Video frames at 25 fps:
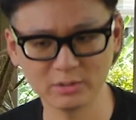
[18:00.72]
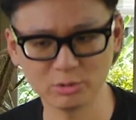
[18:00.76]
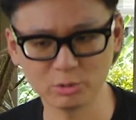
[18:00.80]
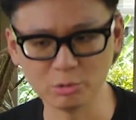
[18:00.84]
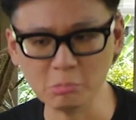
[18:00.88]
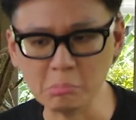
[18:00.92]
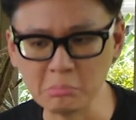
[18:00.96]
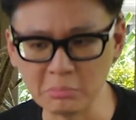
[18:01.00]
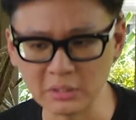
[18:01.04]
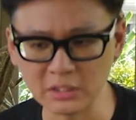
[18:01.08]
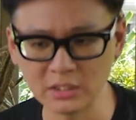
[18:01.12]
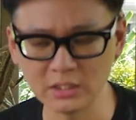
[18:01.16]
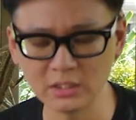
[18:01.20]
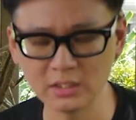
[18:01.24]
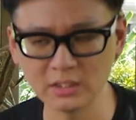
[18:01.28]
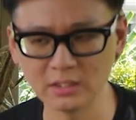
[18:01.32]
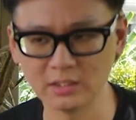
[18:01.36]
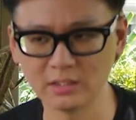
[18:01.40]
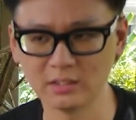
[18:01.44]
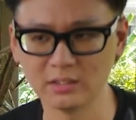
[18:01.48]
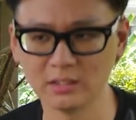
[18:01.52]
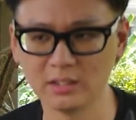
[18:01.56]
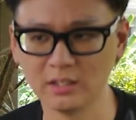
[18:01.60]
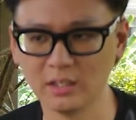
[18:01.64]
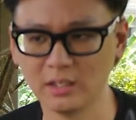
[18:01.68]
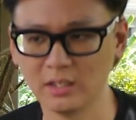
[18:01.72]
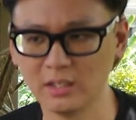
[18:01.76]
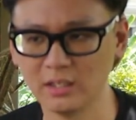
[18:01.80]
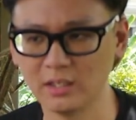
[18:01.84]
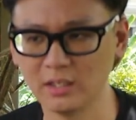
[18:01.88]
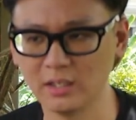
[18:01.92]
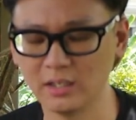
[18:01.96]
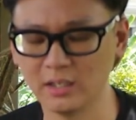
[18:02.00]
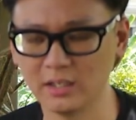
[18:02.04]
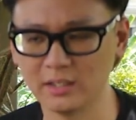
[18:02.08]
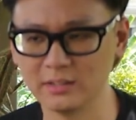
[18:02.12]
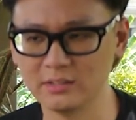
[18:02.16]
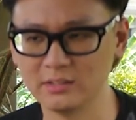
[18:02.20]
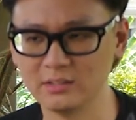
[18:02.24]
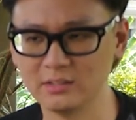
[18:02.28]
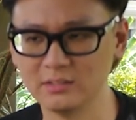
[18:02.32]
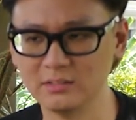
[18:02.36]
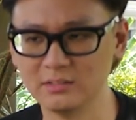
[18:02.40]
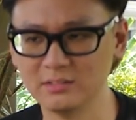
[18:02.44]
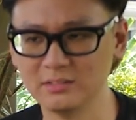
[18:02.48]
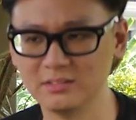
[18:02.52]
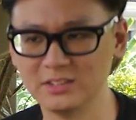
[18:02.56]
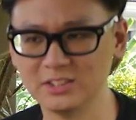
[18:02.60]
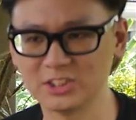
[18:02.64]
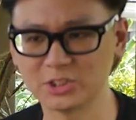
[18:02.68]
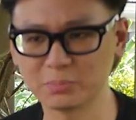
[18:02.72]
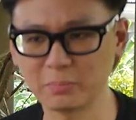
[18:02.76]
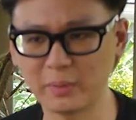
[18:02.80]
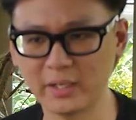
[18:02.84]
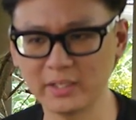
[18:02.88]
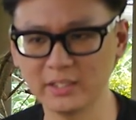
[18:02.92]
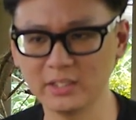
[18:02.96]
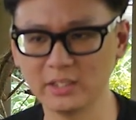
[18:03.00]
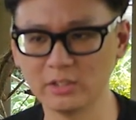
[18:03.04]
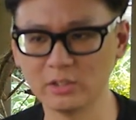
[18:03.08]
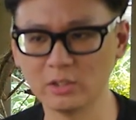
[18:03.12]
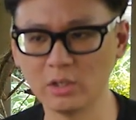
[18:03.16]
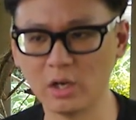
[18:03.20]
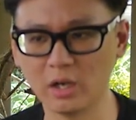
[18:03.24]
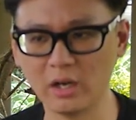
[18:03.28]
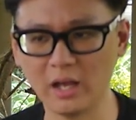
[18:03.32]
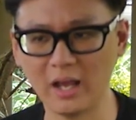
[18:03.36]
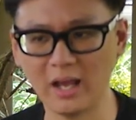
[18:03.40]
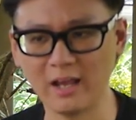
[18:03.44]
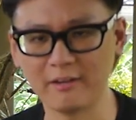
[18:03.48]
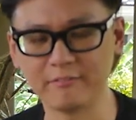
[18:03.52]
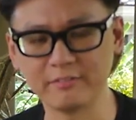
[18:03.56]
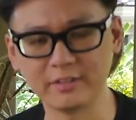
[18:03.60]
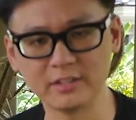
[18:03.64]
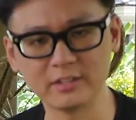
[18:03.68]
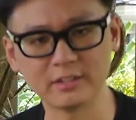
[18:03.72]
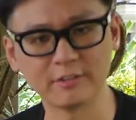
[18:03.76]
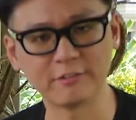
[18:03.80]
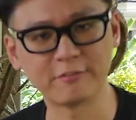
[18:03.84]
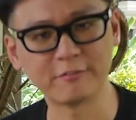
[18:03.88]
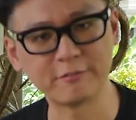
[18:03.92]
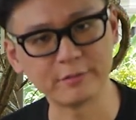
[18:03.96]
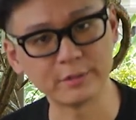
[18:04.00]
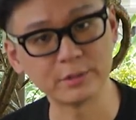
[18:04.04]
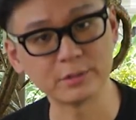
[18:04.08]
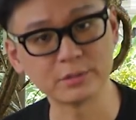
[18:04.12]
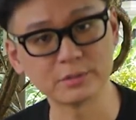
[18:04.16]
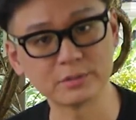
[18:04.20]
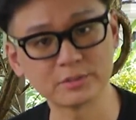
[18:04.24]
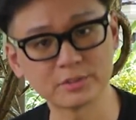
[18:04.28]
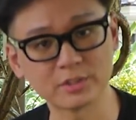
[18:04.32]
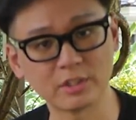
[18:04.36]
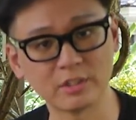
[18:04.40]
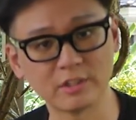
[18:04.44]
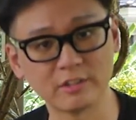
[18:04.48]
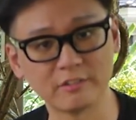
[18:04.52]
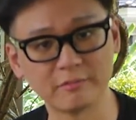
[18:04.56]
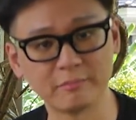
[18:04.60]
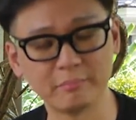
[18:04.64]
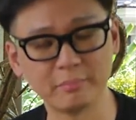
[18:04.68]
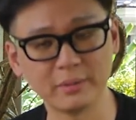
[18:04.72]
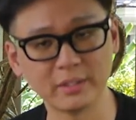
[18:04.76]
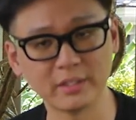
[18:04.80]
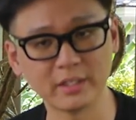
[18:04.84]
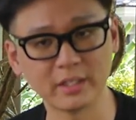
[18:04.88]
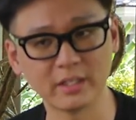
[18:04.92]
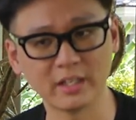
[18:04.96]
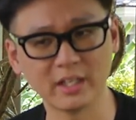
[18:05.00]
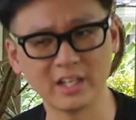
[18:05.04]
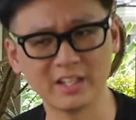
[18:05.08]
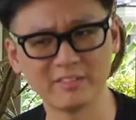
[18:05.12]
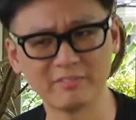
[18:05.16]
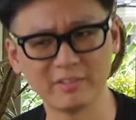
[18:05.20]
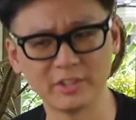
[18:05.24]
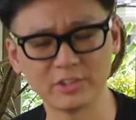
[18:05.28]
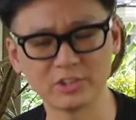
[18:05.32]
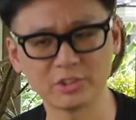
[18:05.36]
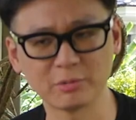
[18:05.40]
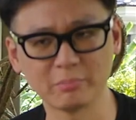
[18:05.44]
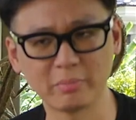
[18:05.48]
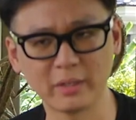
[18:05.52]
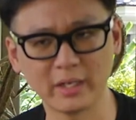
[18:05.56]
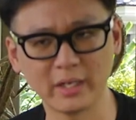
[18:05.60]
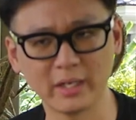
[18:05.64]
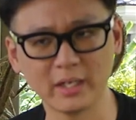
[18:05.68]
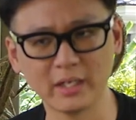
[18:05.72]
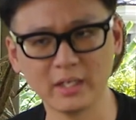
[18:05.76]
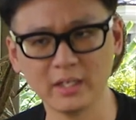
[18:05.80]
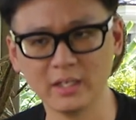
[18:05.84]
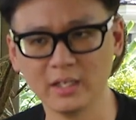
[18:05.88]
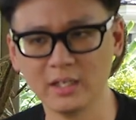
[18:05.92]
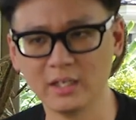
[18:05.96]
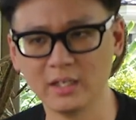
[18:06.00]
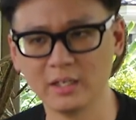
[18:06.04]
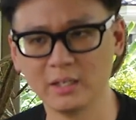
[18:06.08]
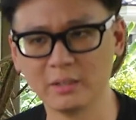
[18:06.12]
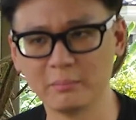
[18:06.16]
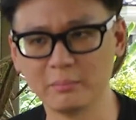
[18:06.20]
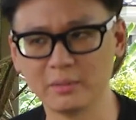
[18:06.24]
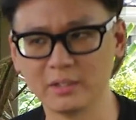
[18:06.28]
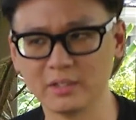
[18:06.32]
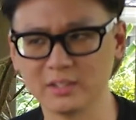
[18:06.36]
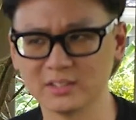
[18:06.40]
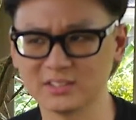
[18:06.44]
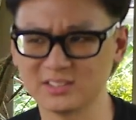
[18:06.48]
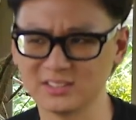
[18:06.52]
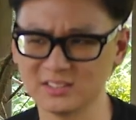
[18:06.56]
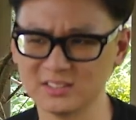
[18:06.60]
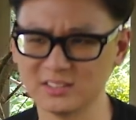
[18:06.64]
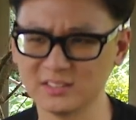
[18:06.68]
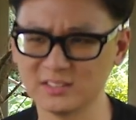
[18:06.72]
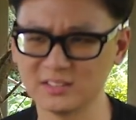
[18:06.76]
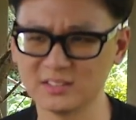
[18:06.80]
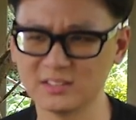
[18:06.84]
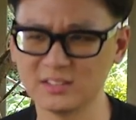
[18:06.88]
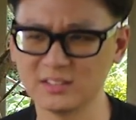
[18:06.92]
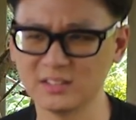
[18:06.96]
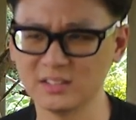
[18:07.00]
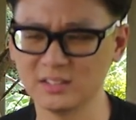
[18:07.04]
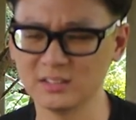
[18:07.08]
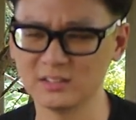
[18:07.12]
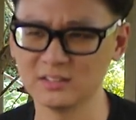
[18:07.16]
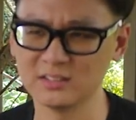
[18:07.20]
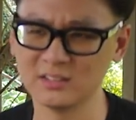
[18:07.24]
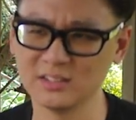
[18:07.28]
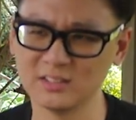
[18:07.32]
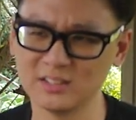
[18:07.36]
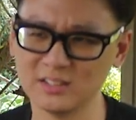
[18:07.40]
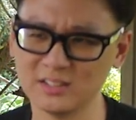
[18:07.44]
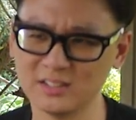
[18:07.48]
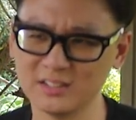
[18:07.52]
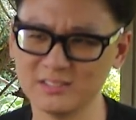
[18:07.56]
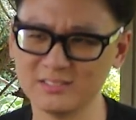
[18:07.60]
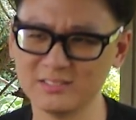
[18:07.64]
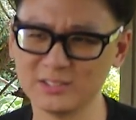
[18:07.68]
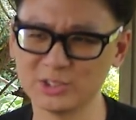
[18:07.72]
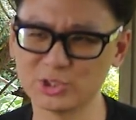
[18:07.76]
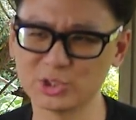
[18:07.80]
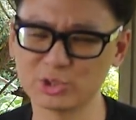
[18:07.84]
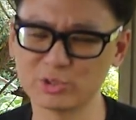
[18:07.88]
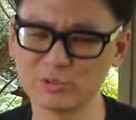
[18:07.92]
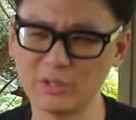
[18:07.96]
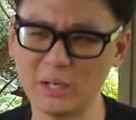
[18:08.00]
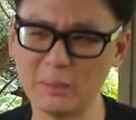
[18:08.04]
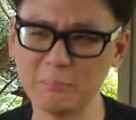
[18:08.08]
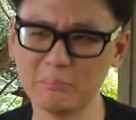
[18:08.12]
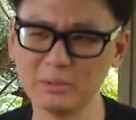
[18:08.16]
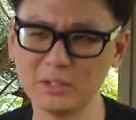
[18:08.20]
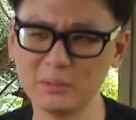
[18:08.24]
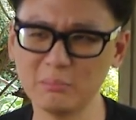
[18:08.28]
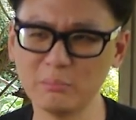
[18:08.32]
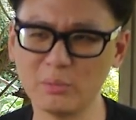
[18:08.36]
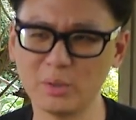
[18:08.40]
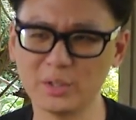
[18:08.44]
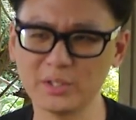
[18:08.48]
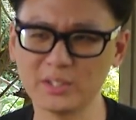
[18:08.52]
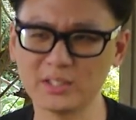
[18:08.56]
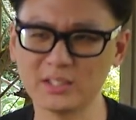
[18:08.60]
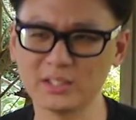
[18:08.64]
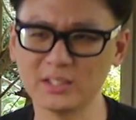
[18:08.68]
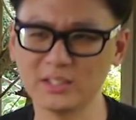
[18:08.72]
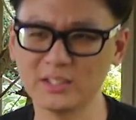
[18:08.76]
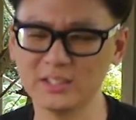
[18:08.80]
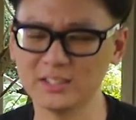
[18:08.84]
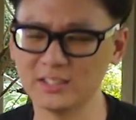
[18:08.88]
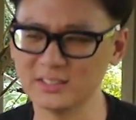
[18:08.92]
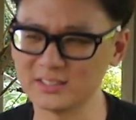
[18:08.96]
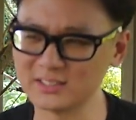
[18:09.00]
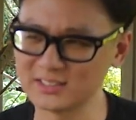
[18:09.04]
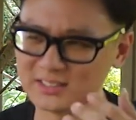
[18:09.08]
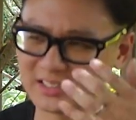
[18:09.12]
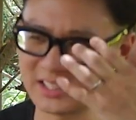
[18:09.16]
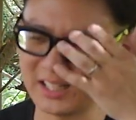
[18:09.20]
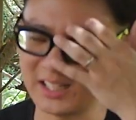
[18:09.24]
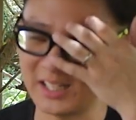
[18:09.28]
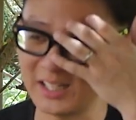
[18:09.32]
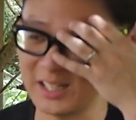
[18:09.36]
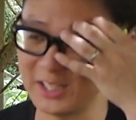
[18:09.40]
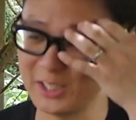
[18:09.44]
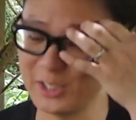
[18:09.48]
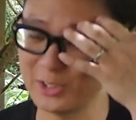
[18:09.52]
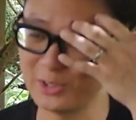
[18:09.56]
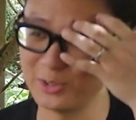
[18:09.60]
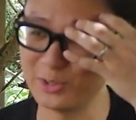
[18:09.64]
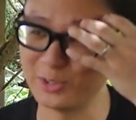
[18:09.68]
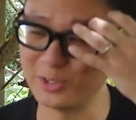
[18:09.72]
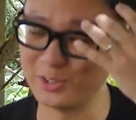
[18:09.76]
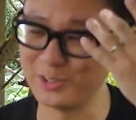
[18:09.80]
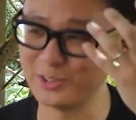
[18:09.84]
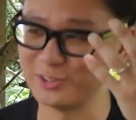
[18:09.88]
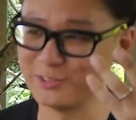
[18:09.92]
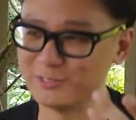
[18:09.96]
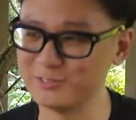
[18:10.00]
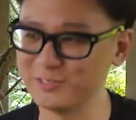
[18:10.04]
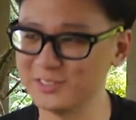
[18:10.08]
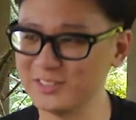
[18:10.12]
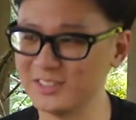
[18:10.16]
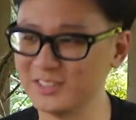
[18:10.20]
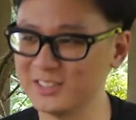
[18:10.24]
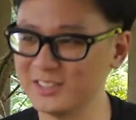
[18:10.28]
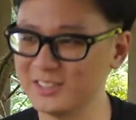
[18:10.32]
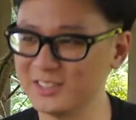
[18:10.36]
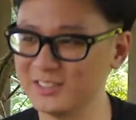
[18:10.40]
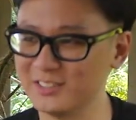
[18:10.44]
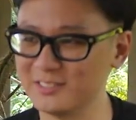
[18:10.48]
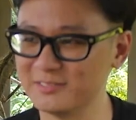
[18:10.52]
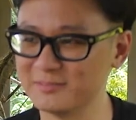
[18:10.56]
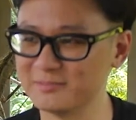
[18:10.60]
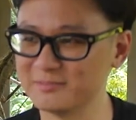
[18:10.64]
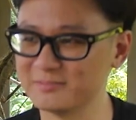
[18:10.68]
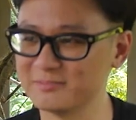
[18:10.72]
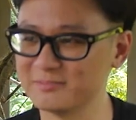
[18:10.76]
to me, despite it not having the frills of being an adventure bike, because the Scrambler moniker is kind of